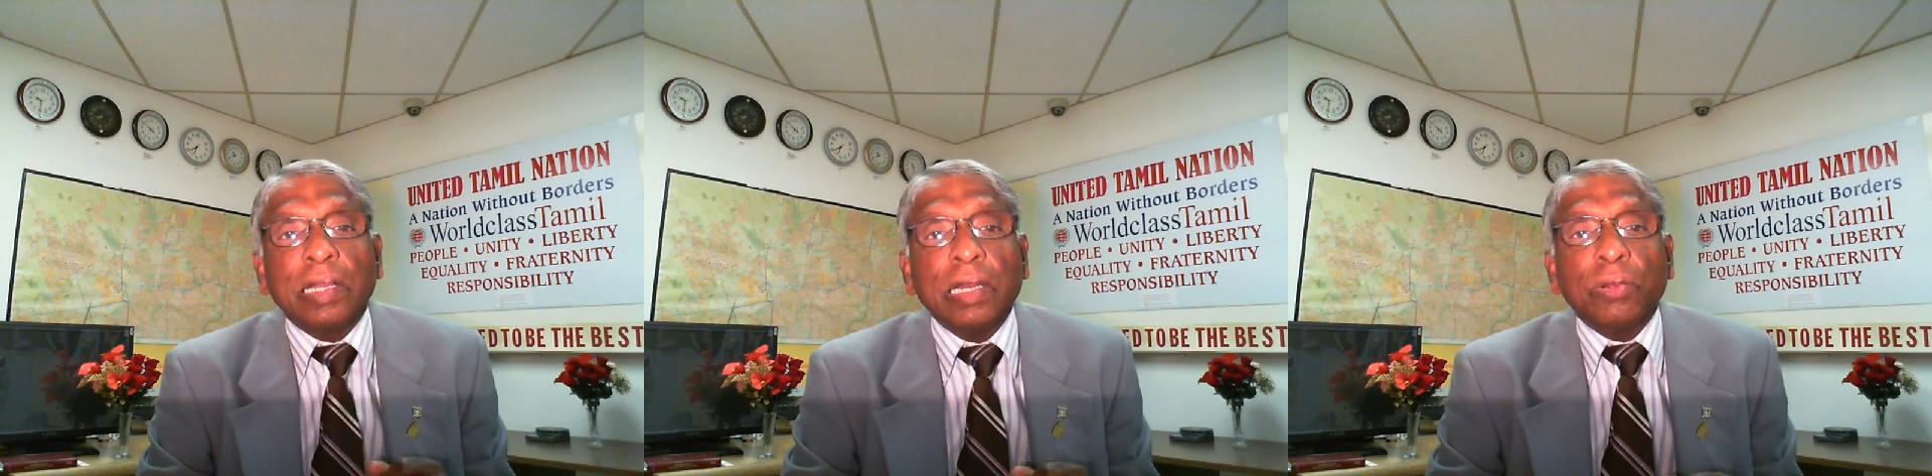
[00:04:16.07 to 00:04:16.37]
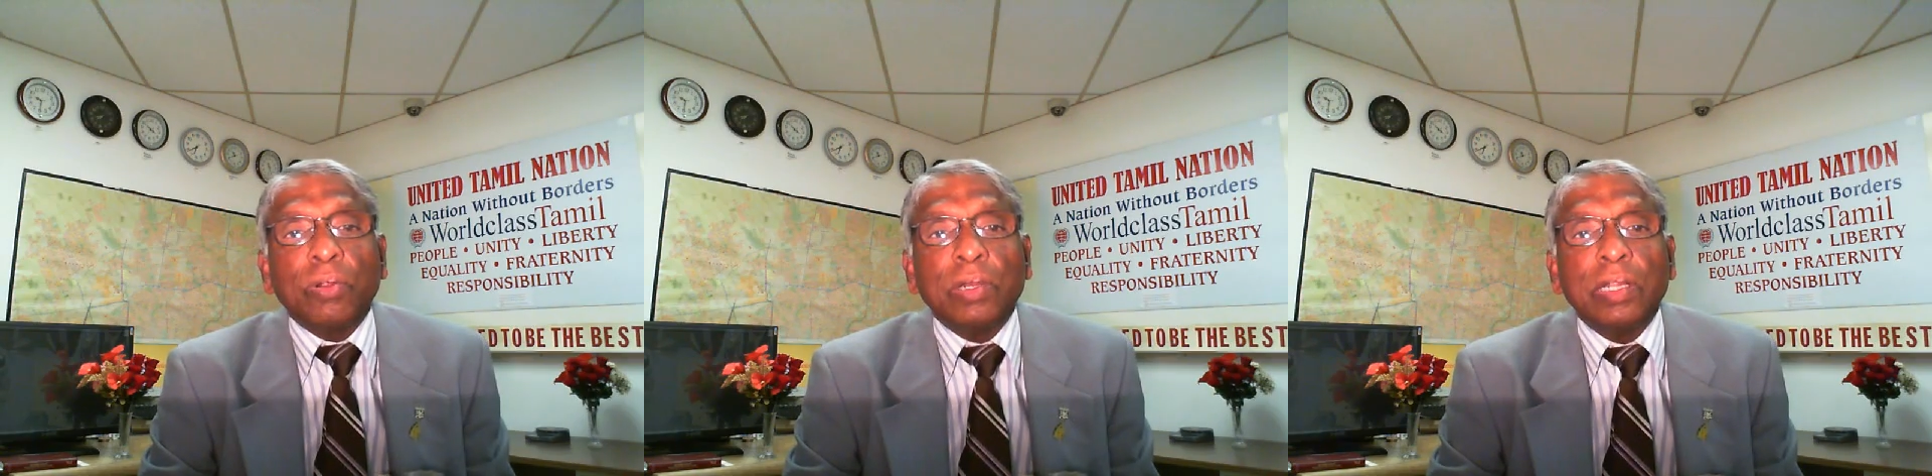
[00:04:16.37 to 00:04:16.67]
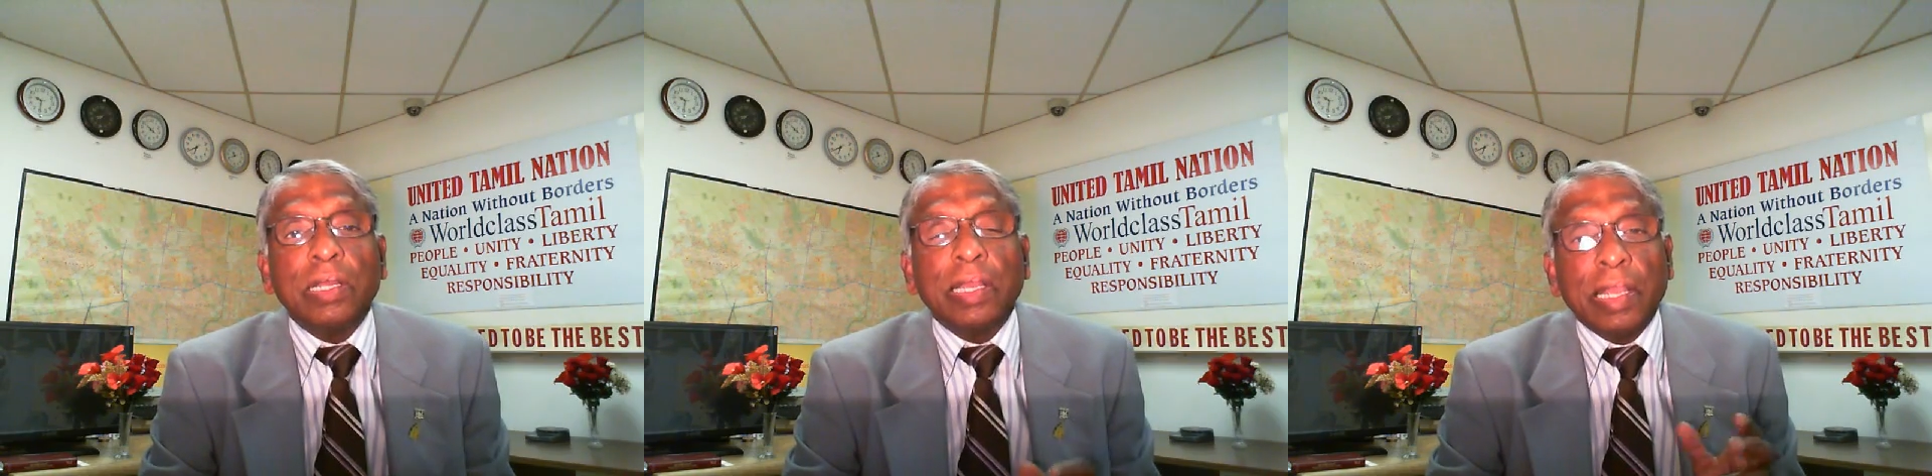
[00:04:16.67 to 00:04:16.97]
control.
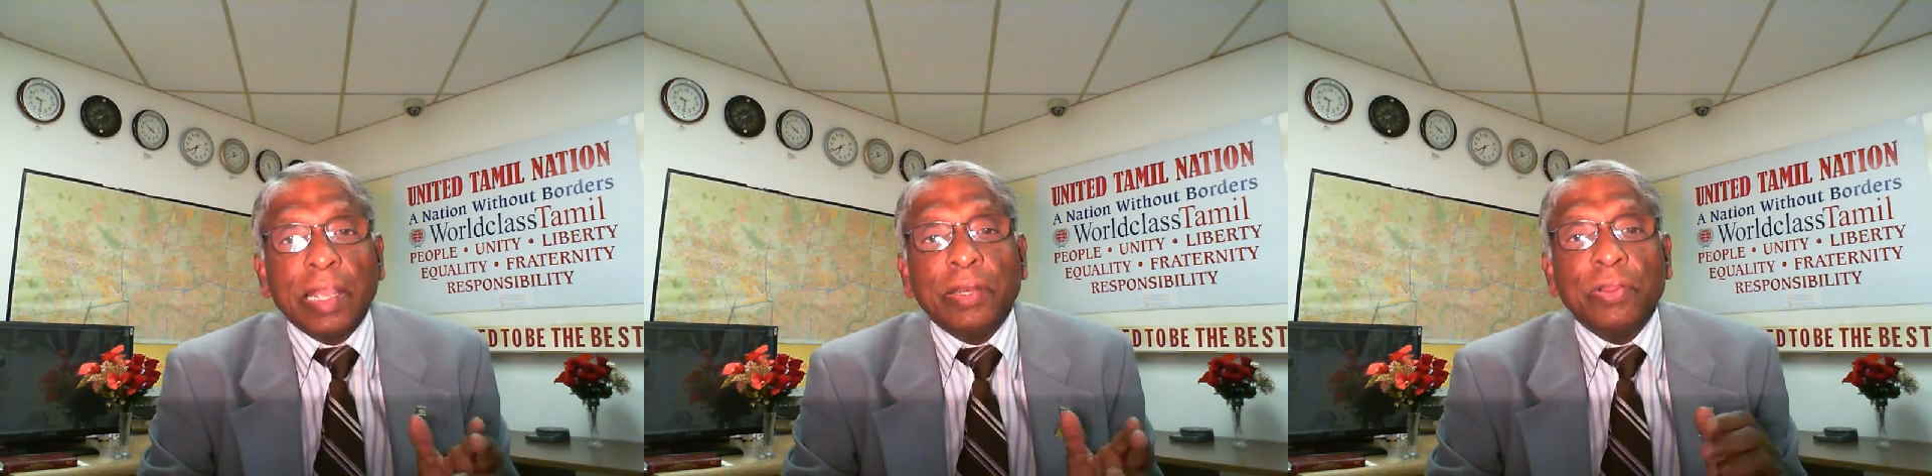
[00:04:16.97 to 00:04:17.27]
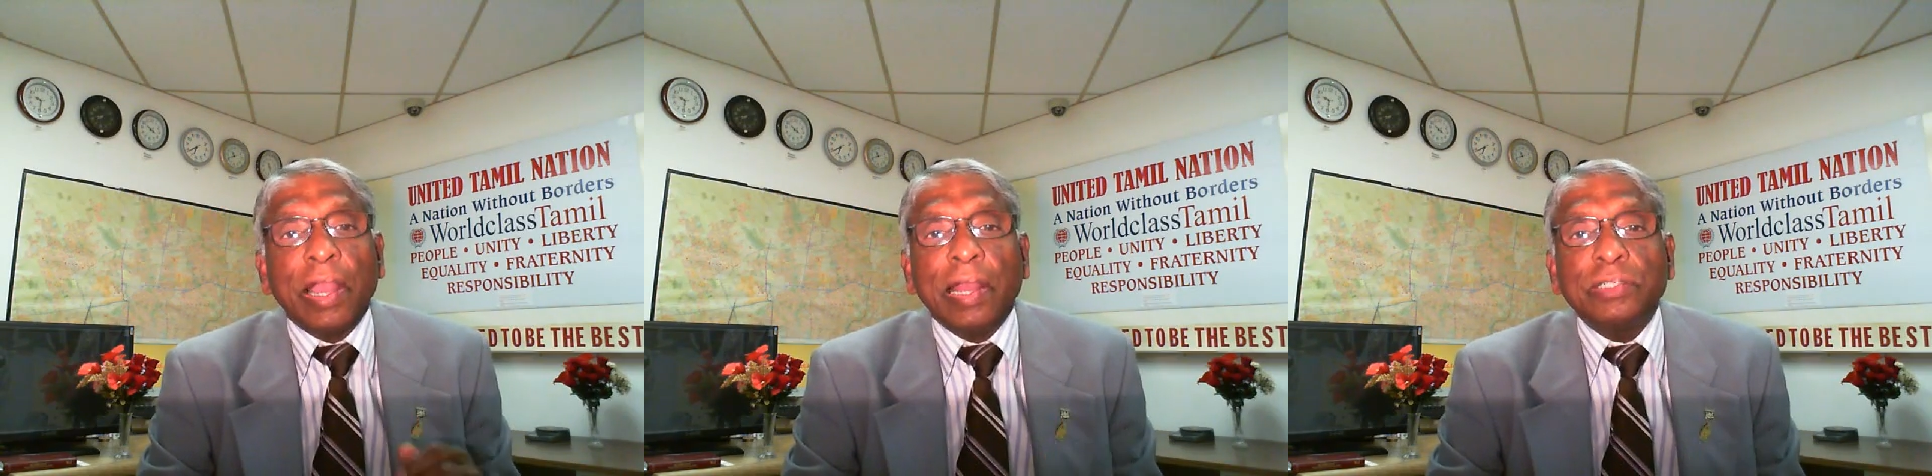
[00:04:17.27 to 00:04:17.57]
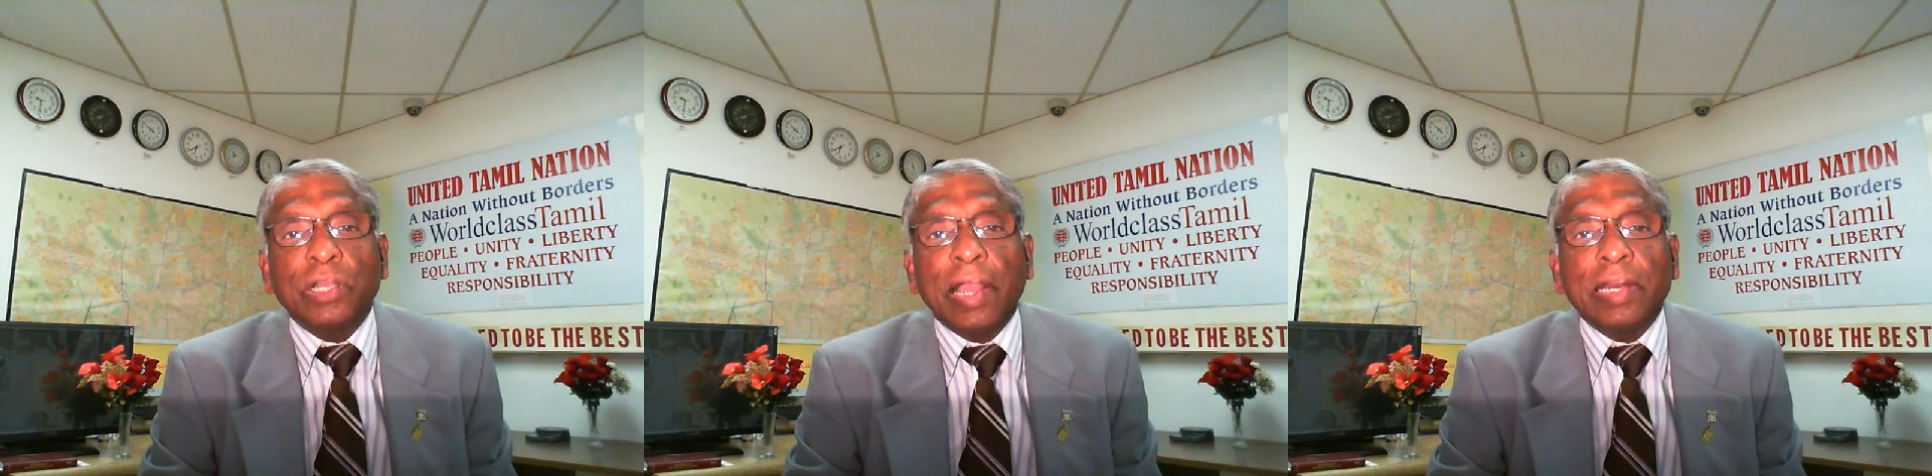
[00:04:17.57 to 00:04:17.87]
India and
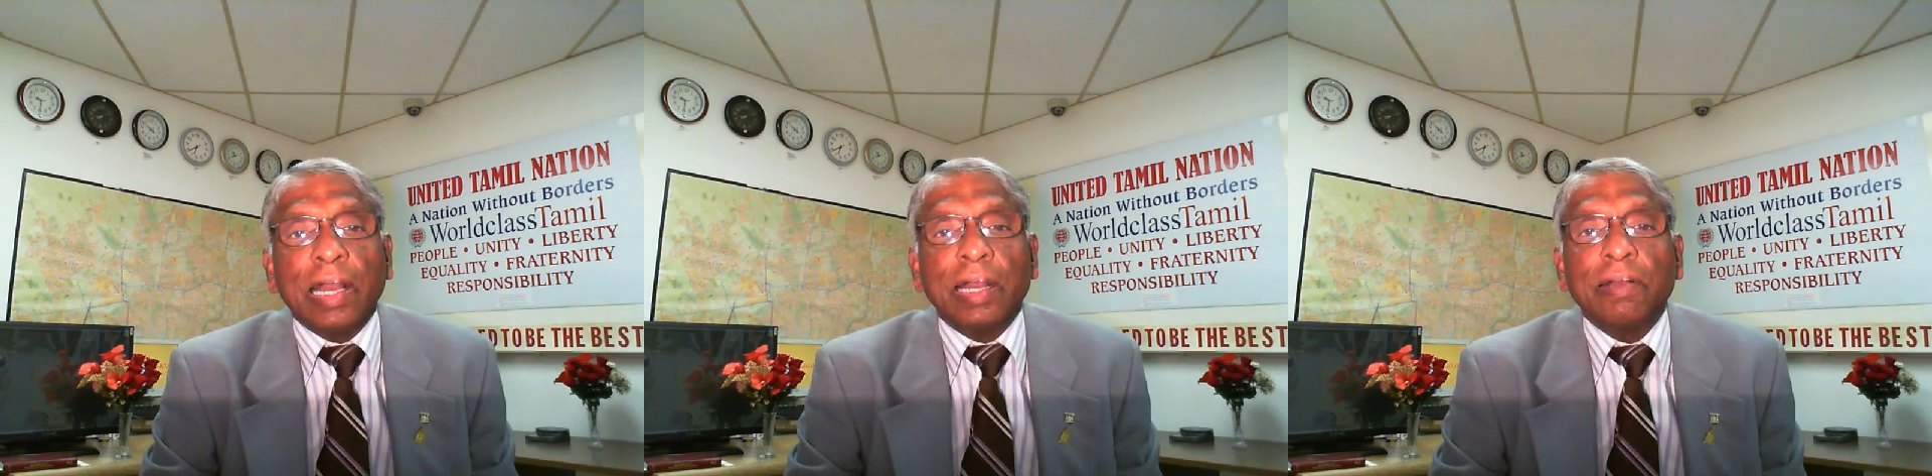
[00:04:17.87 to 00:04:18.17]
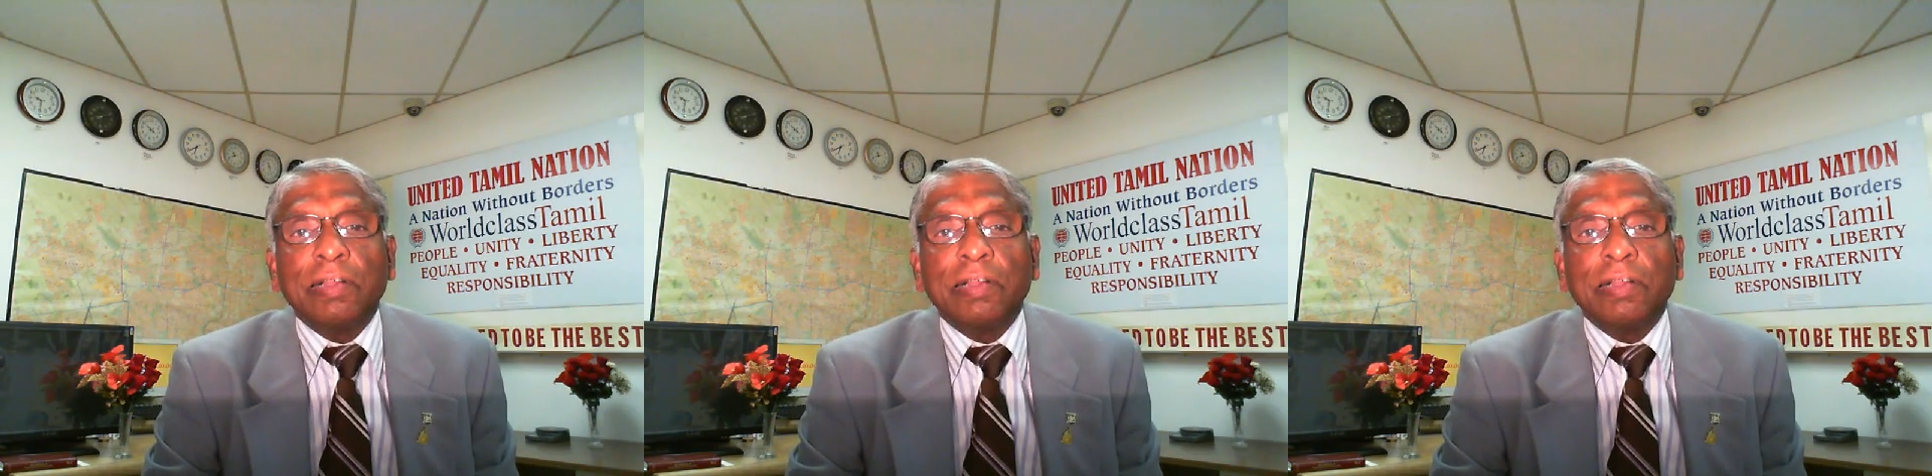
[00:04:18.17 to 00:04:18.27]
China.